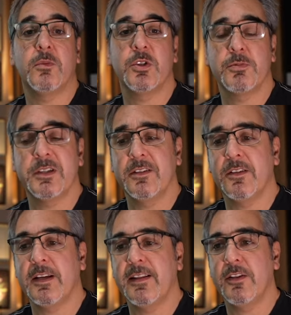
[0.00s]
which
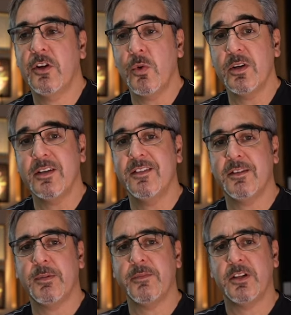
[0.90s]
means that no one is
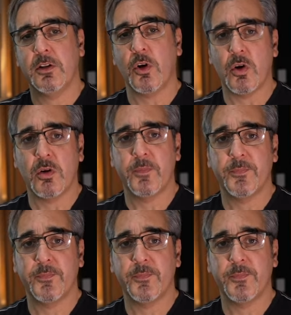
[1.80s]
above the law.